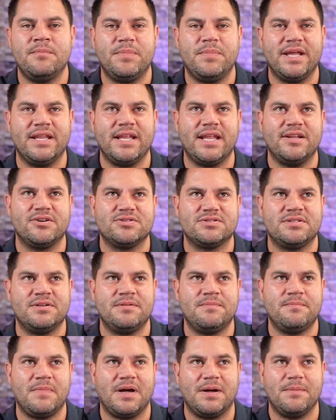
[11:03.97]
being that there's
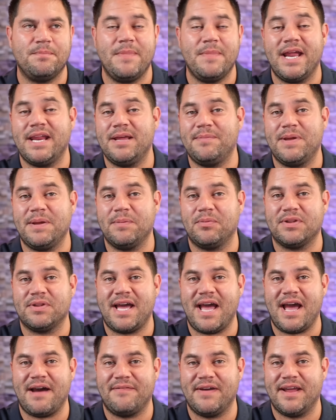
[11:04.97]
many people
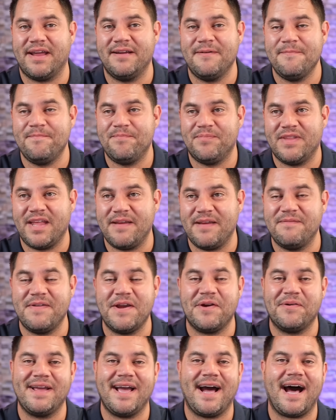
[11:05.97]
that have a, a
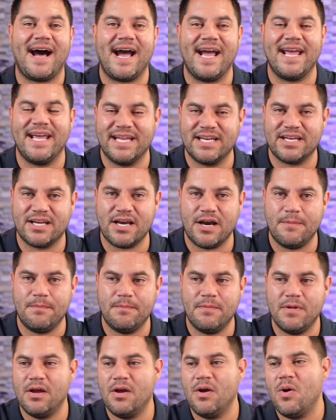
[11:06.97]
very high
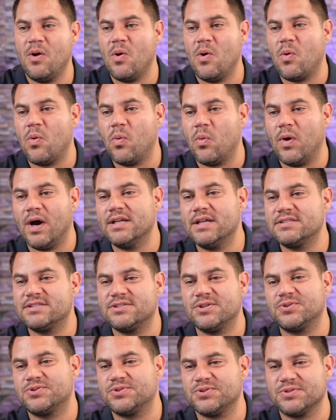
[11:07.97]
income, what
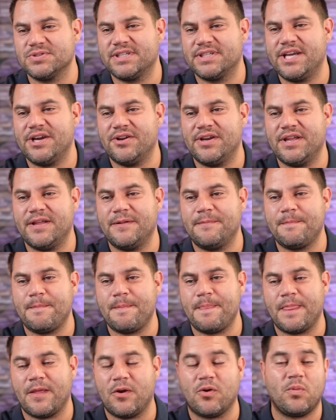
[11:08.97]
Social Security
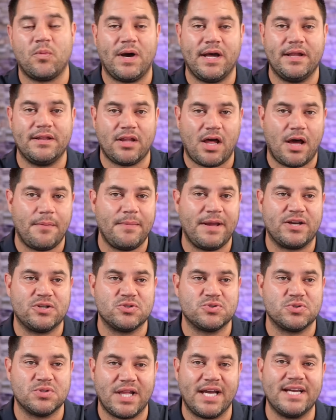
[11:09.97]
or what
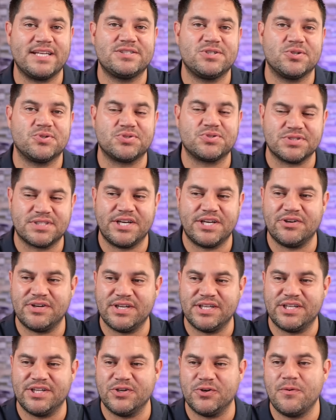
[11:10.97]
lawmakers would like Social
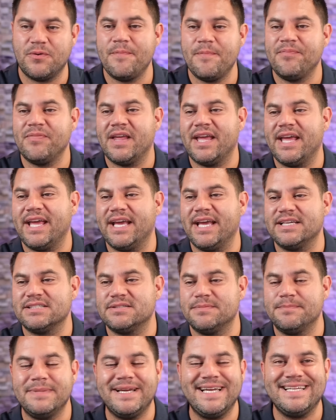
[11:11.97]
Security to do
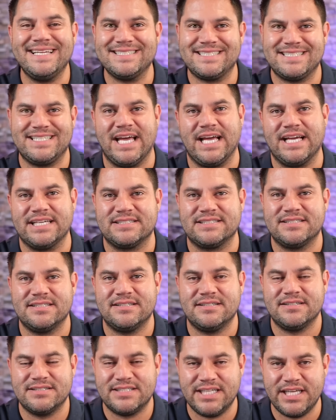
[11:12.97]
is means
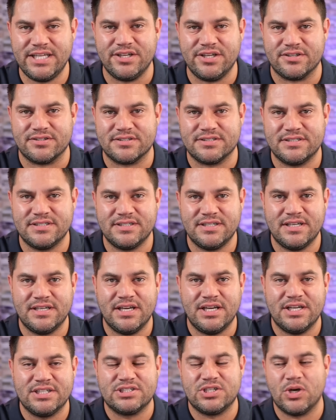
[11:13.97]
test seniors.
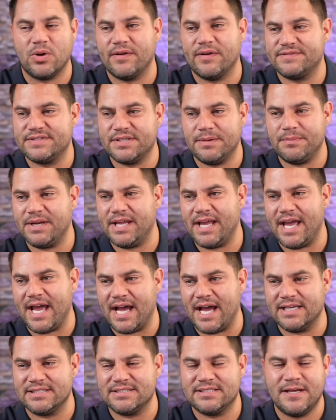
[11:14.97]
So if somebody
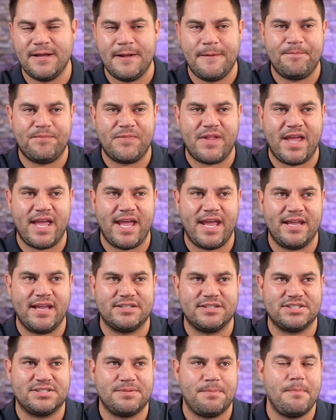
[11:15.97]
has a
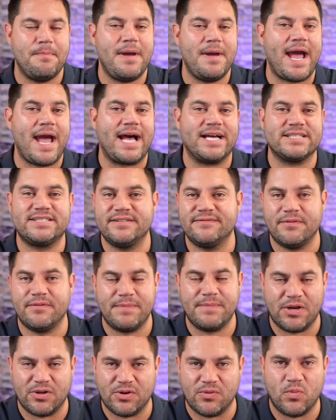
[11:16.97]
just a massive
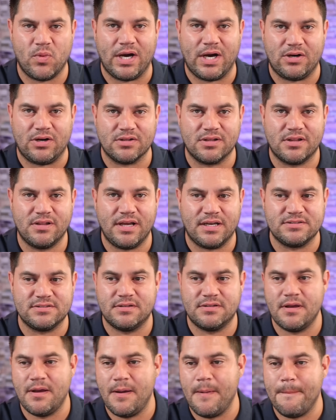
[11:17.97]
amount of wealth,
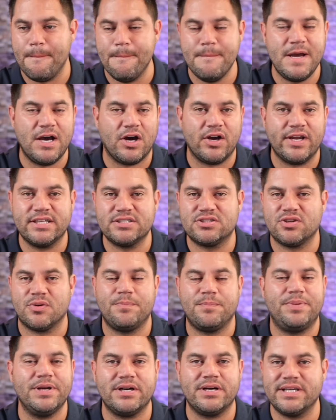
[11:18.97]
has millions or
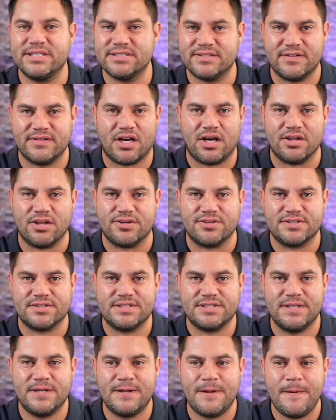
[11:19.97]
billions of
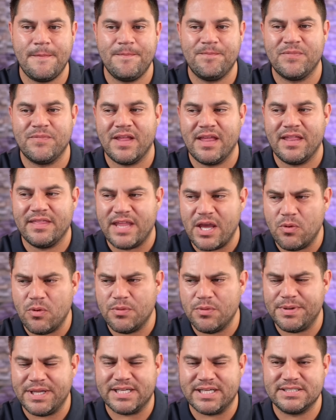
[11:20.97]
dollars, they
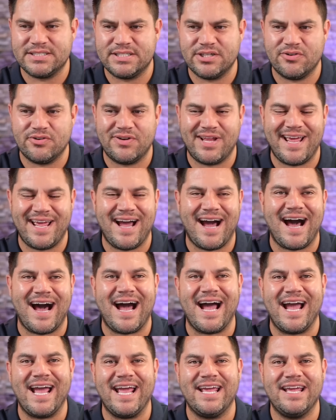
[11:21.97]
would be considered a
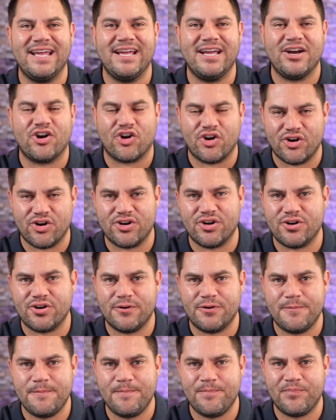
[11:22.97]
high
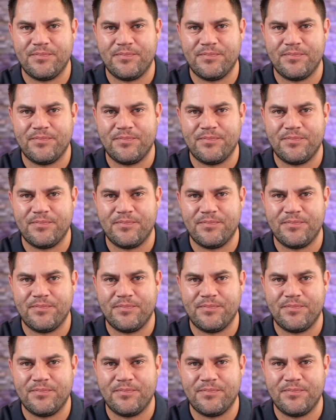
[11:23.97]
earner.